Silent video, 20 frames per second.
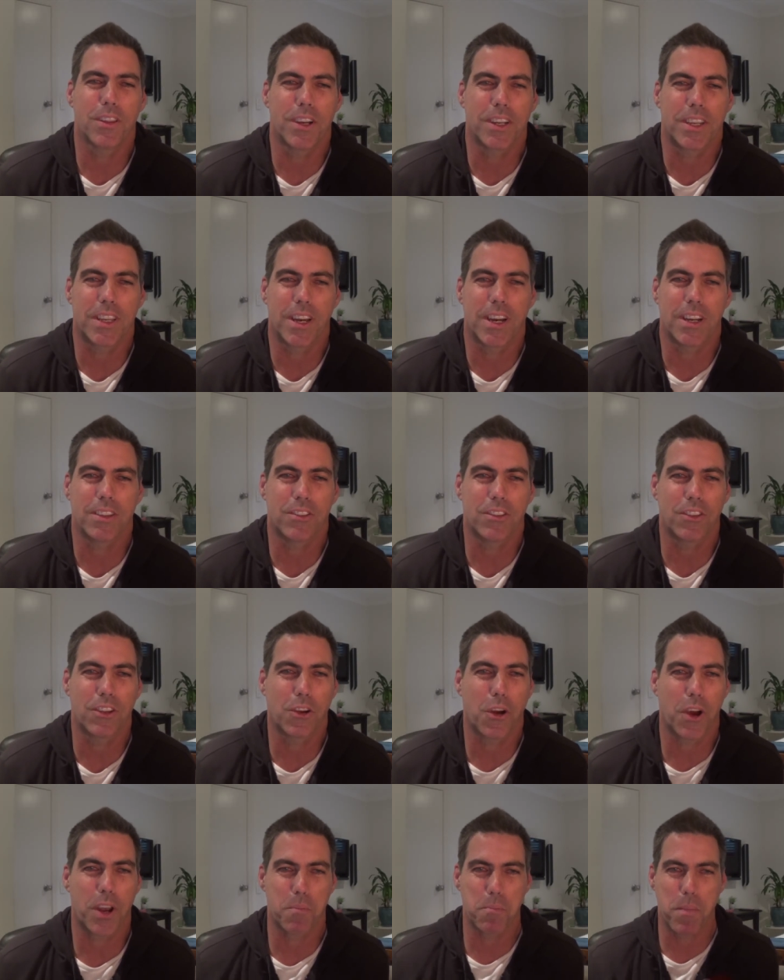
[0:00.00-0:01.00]
Like, did
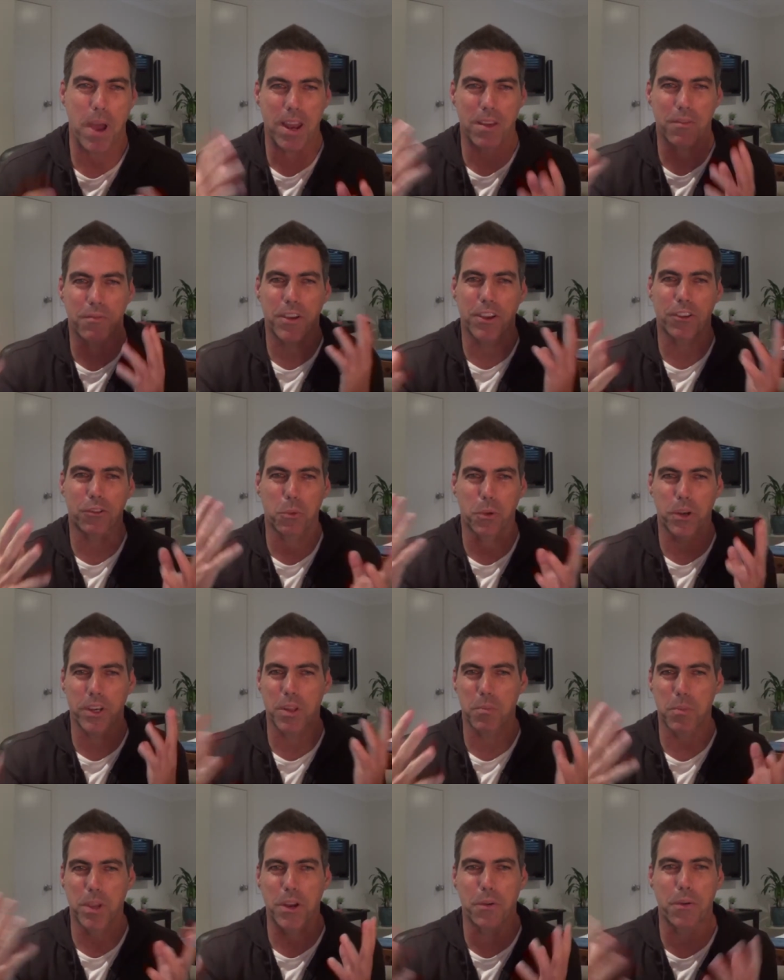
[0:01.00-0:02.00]
you kind of manifest
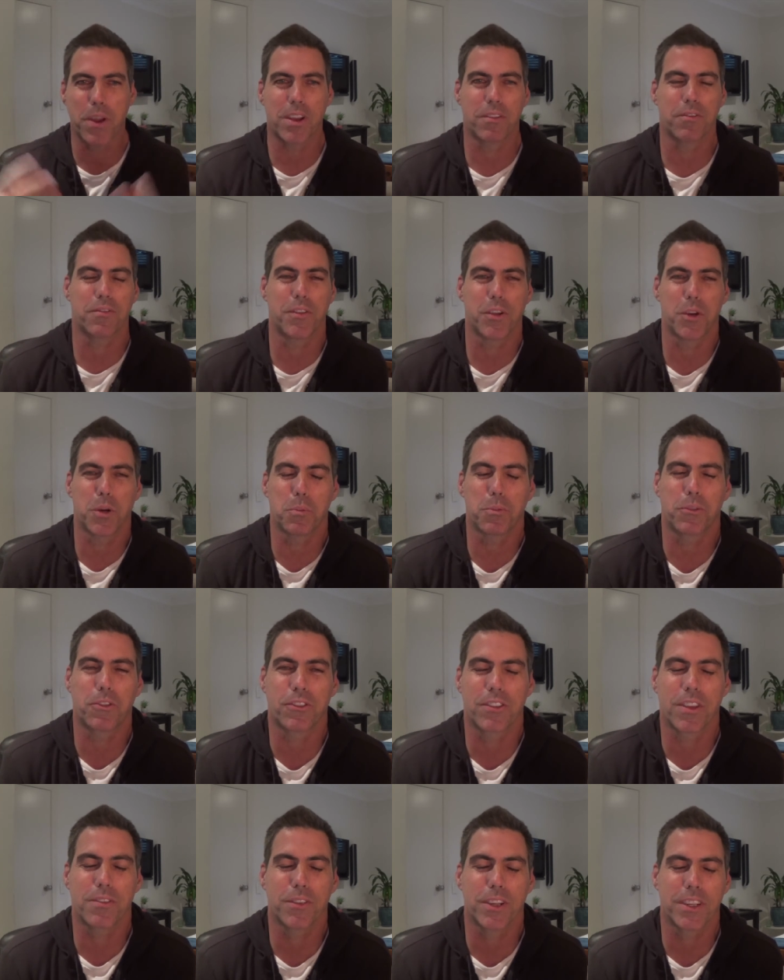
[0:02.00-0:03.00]
wanting to be around films
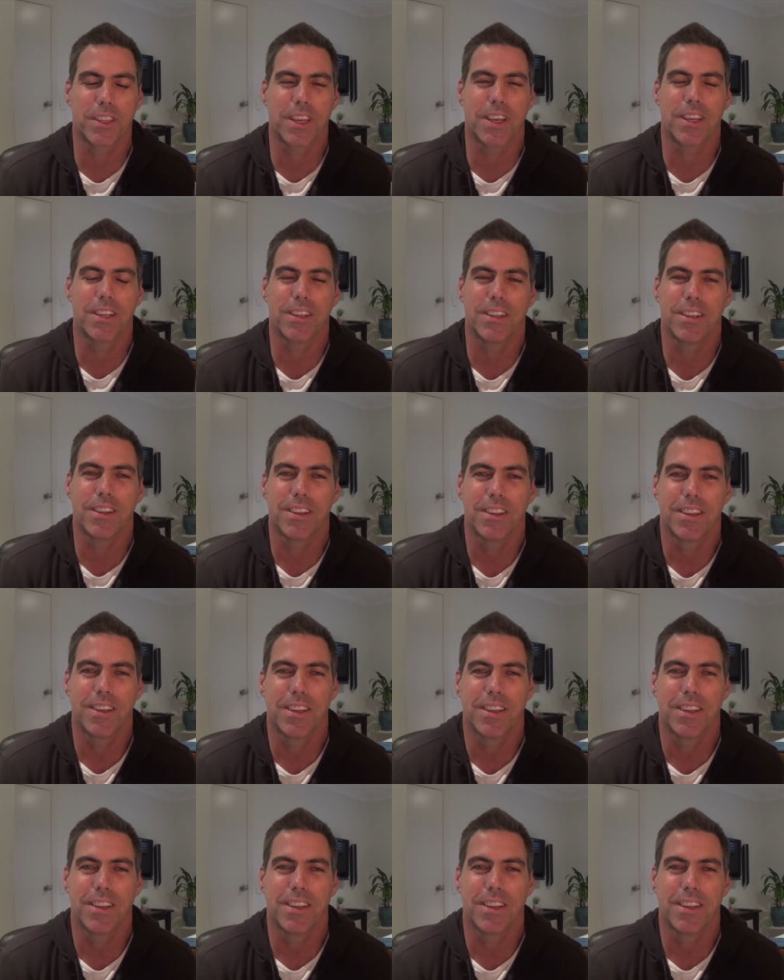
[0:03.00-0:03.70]
and stuff like that?